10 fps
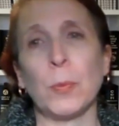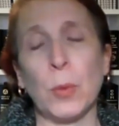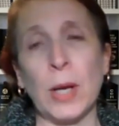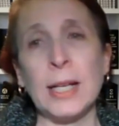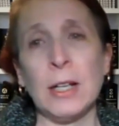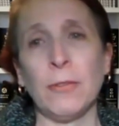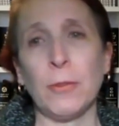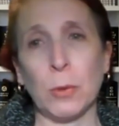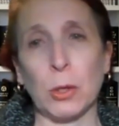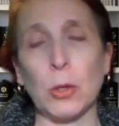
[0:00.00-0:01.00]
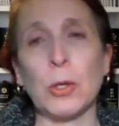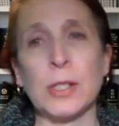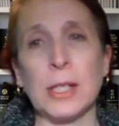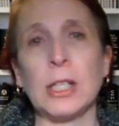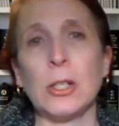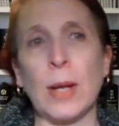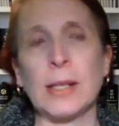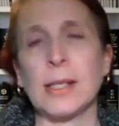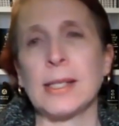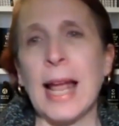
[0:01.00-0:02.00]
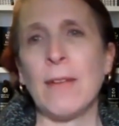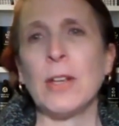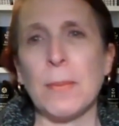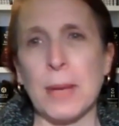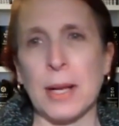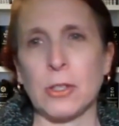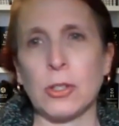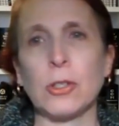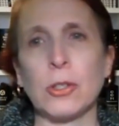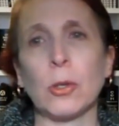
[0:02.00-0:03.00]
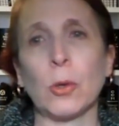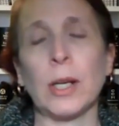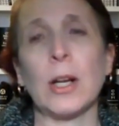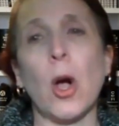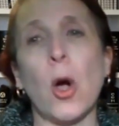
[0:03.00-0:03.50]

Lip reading: what I hear from recruiters in the US is having a master's degree